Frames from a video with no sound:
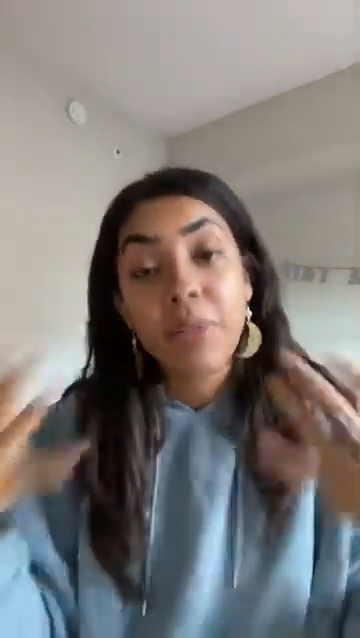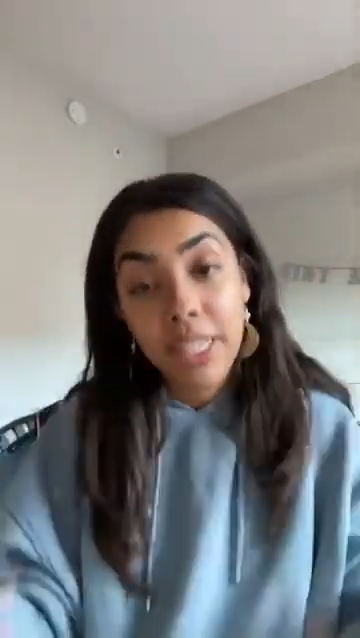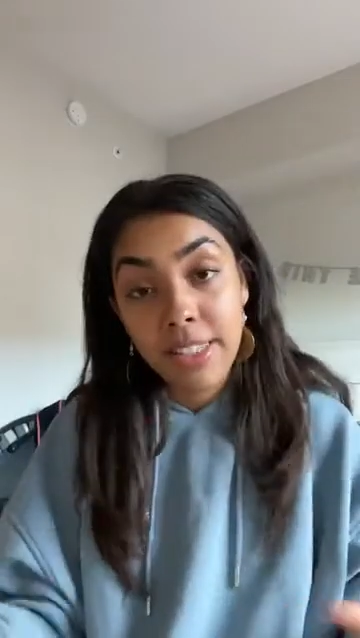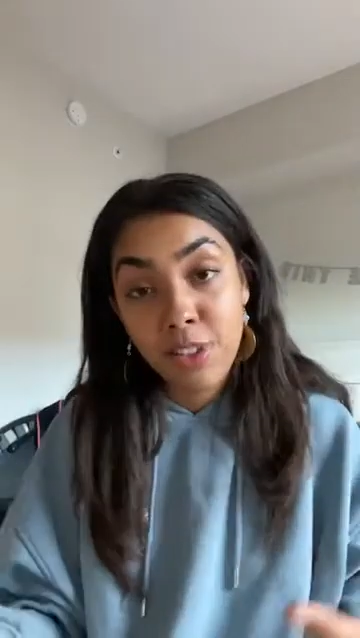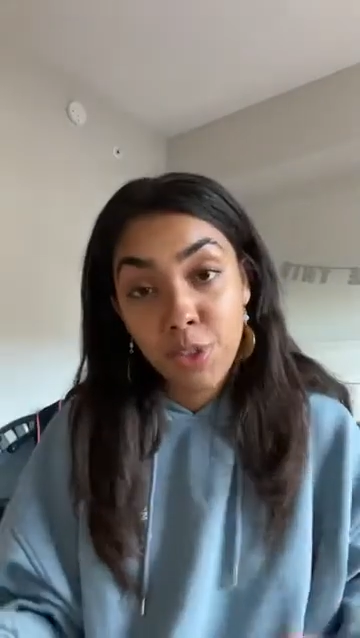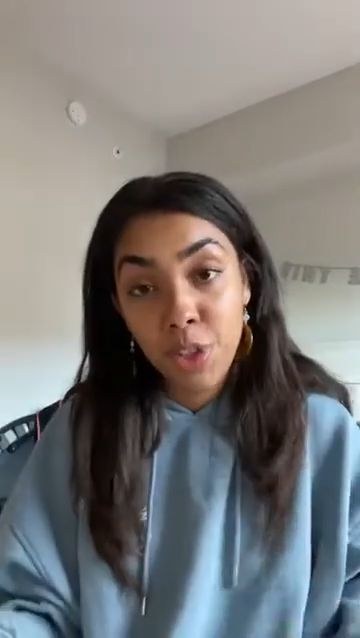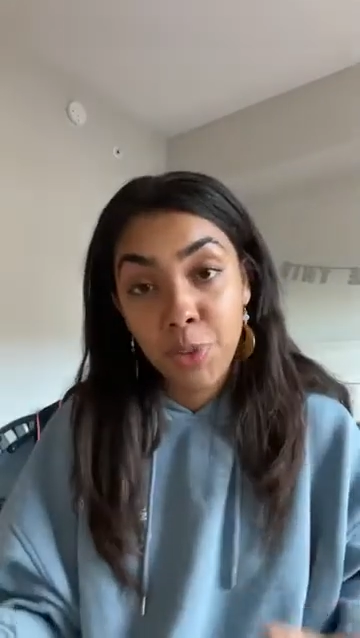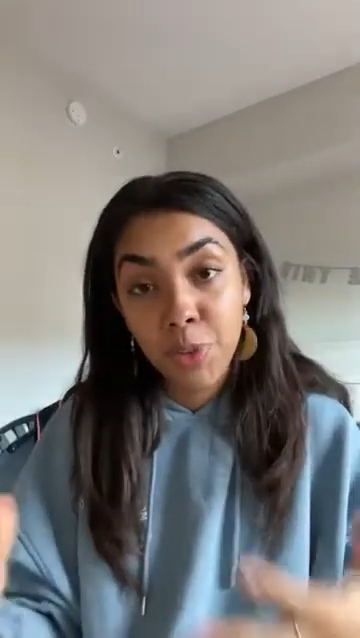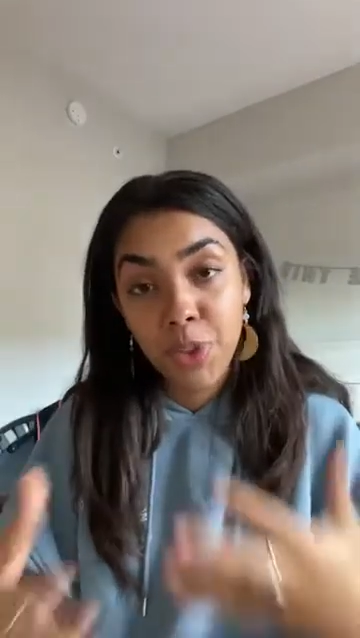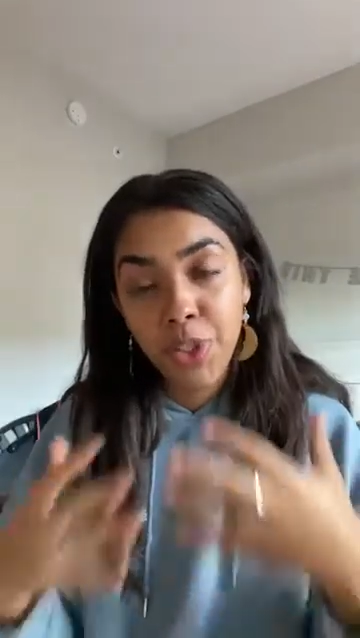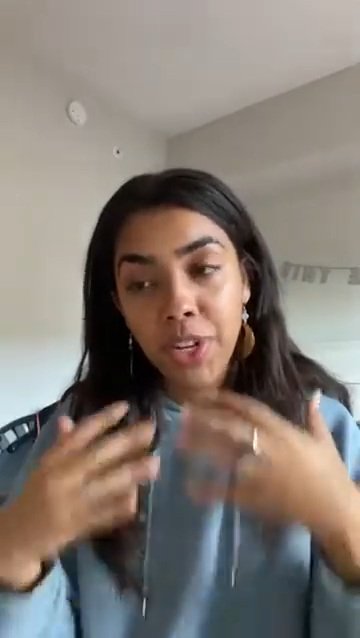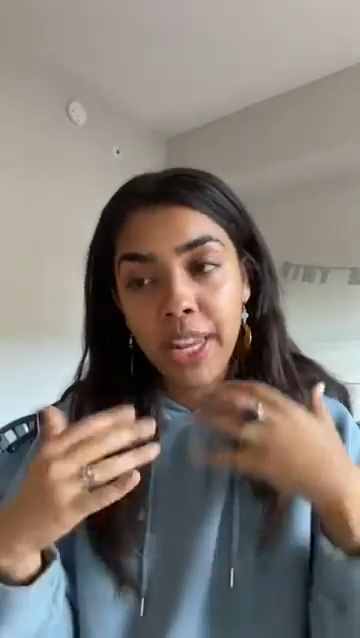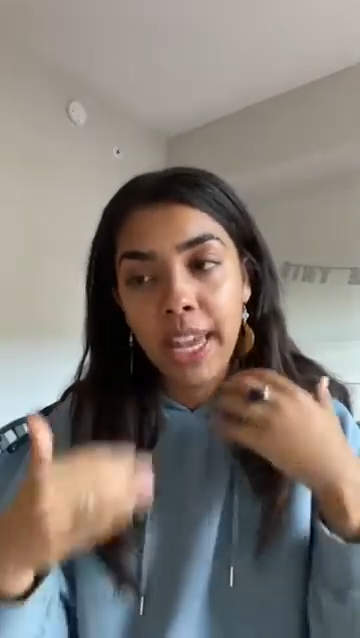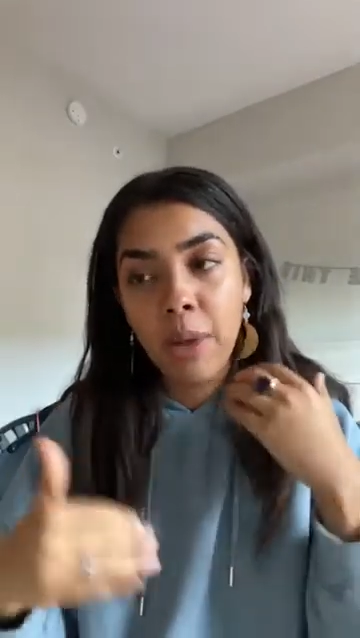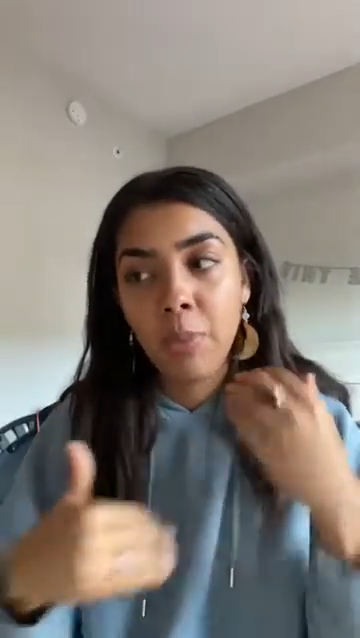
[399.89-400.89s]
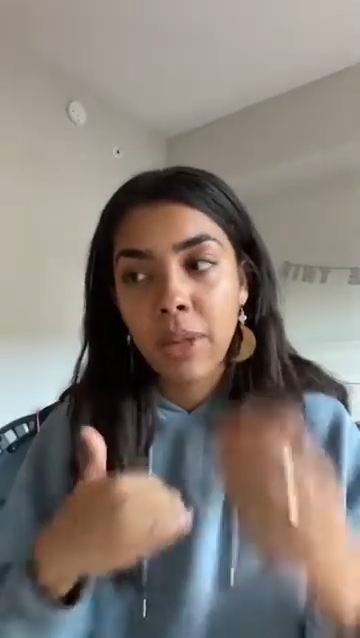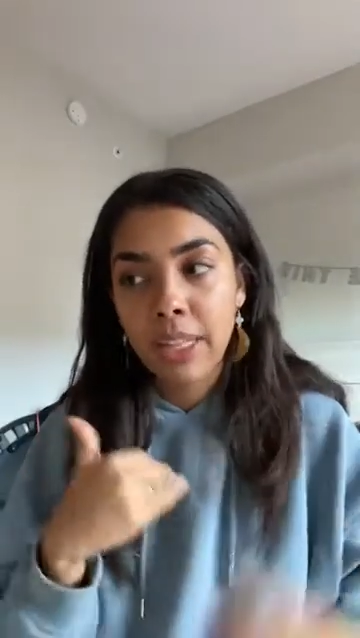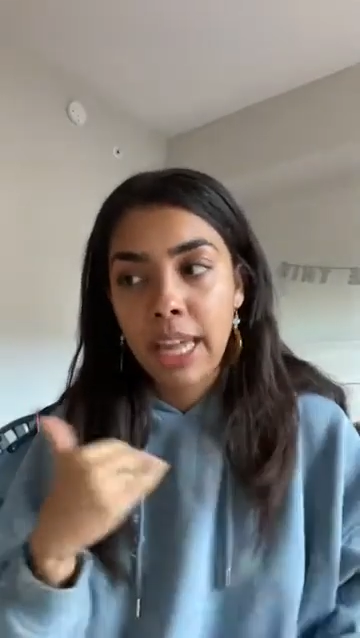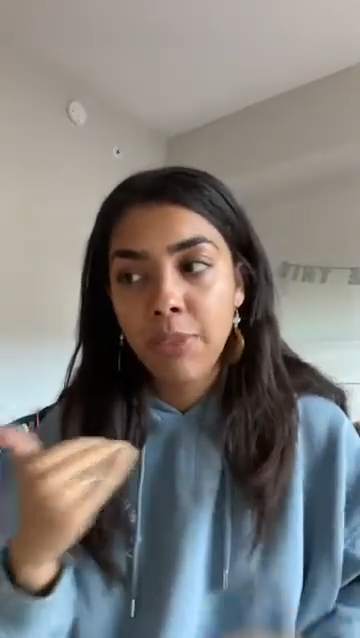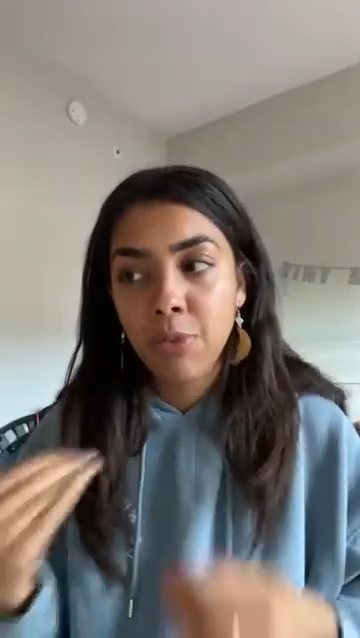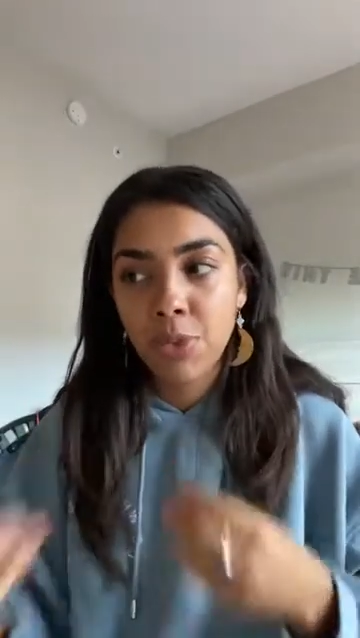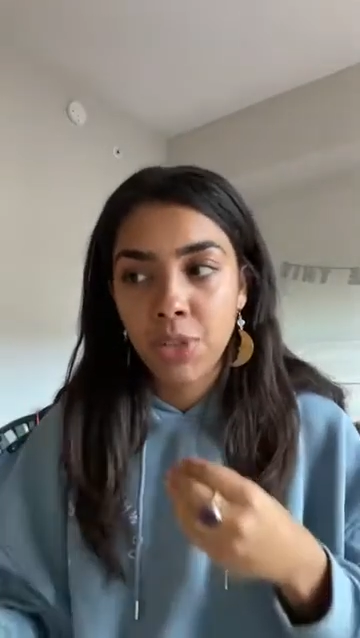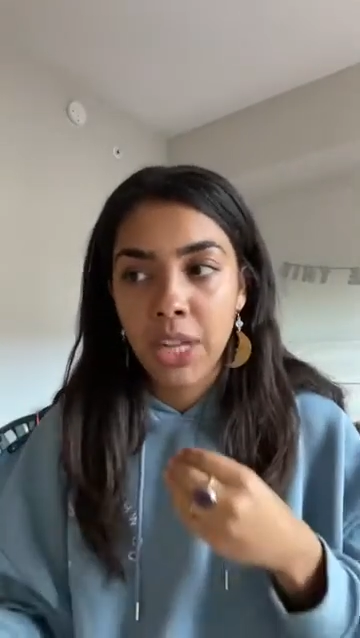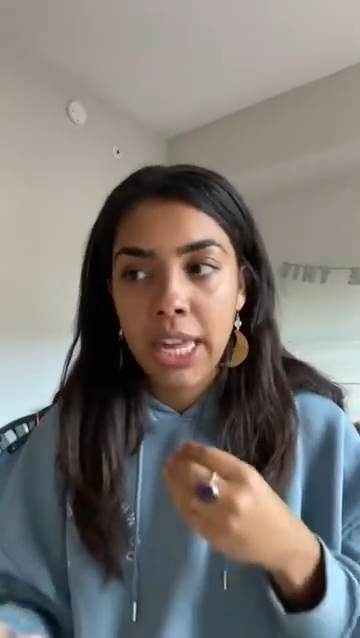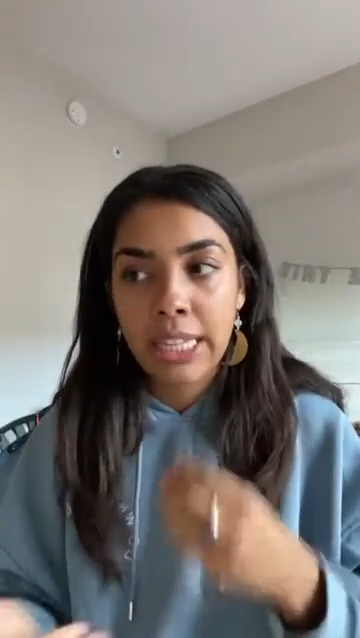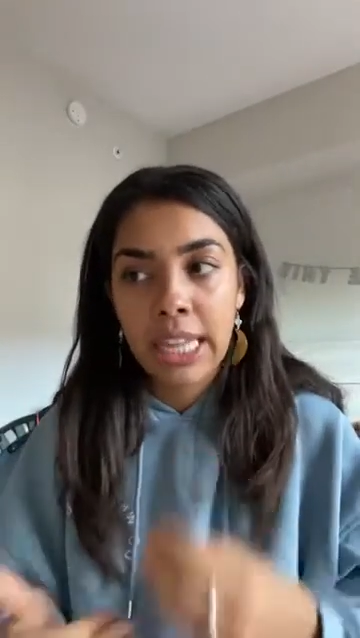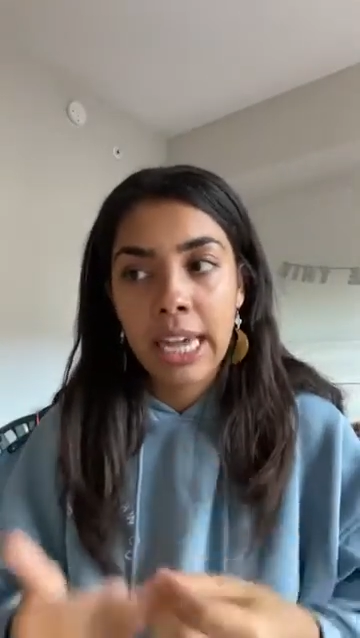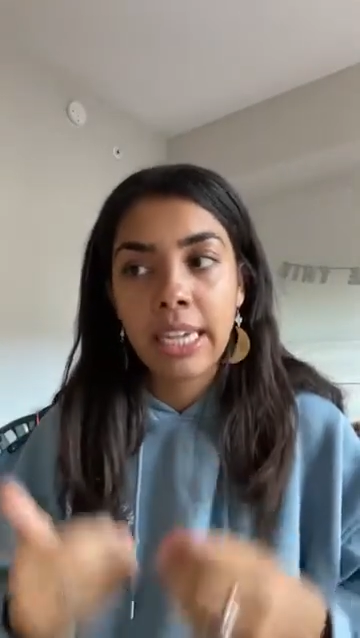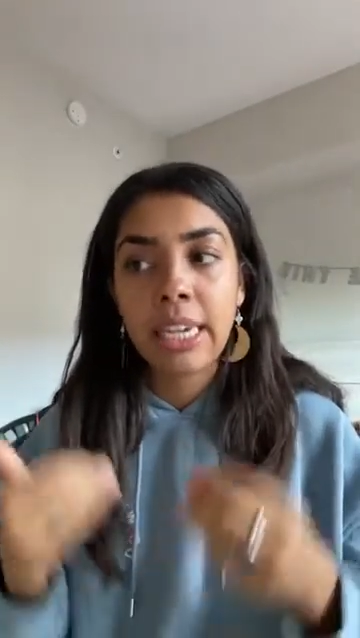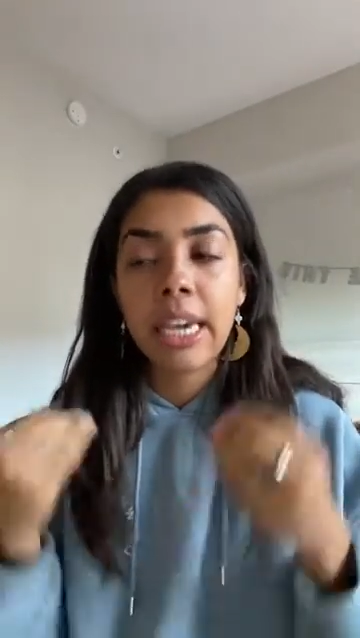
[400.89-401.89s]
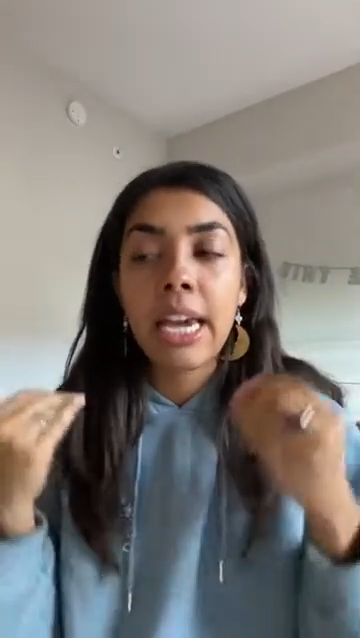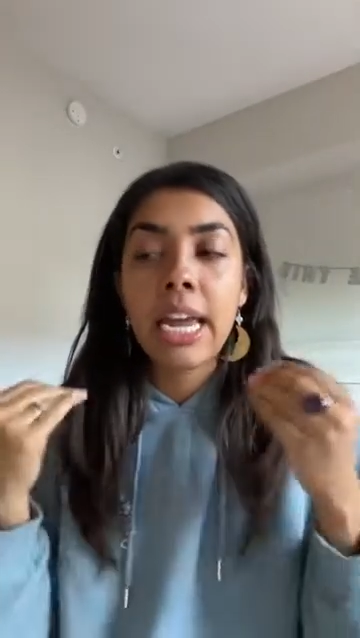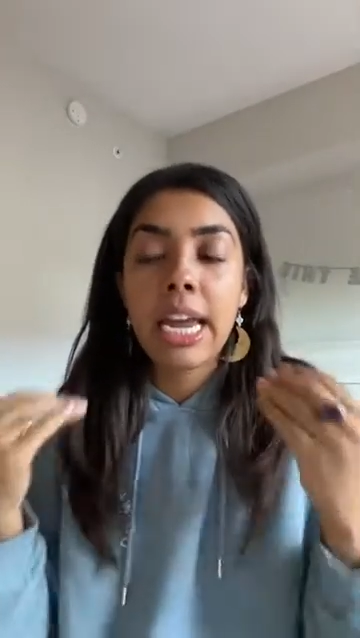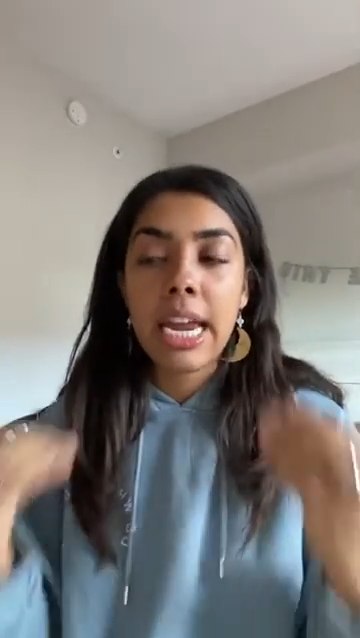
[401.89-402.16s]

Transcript: the lessons that you were learning, and what life was looking like